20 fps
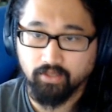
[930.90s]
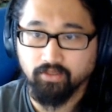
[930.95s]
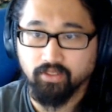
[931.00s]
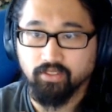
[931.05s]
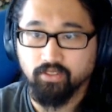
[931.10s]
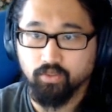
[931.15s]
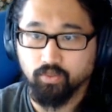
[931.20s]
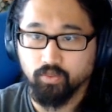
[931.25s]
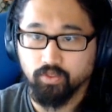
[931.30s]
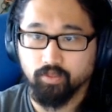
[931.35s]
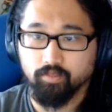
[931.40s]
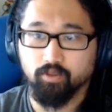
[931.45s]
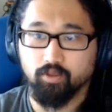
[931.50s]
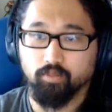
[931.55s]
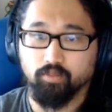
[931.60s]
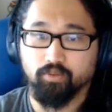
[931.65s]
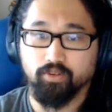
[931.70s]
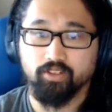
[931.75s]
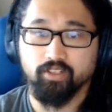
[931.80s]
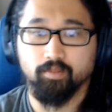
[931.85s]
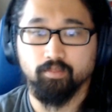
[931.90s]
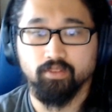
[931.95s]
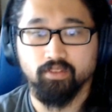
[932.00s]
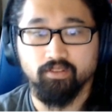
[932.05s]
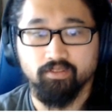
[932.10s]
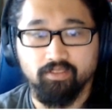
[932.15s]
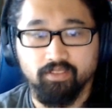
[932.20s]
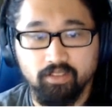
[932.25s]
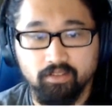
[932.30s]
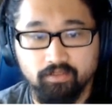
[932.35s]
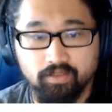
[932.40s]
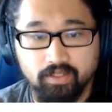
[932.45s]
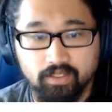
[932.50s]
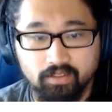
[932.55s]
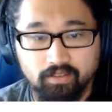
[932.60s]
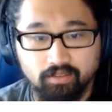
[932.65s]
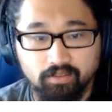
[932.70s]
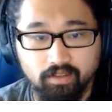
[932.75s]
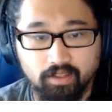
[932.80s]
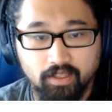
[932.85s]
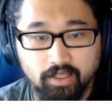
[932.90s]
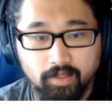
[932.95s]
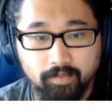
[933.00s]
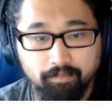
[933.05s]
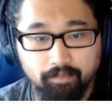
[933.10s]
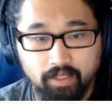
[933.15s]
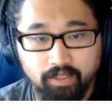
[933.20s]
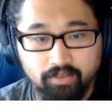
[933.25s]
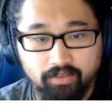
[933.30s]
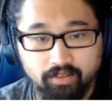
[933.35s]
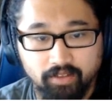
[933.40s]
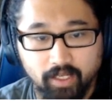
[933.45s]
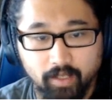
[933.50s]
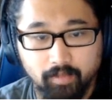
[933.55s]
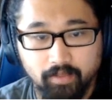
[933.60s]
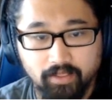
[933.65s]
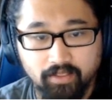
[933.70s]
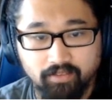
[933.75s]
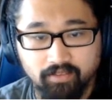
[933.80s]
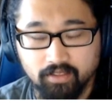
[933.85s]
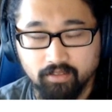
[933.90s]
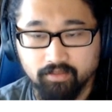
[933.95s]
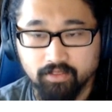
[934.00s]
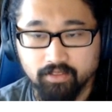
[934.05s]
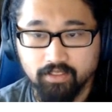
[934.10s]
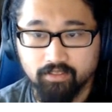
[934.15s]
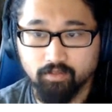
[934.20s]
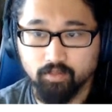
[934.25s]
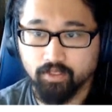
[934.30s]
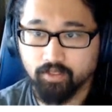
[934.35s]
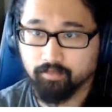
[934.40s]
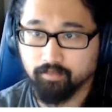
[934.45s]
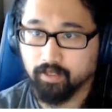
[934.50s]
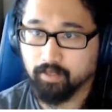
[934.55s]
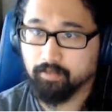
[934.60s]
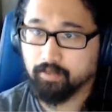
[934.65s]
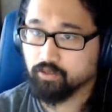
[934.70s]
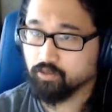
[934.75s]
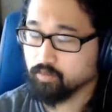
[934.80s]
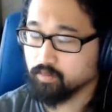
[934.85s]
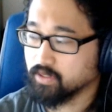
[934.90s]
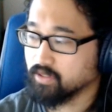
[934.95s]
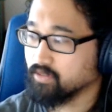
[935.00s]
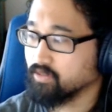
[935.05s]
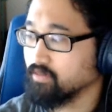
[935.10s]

to an appropriate number of sig figs based on how many sig figs were in my measurements.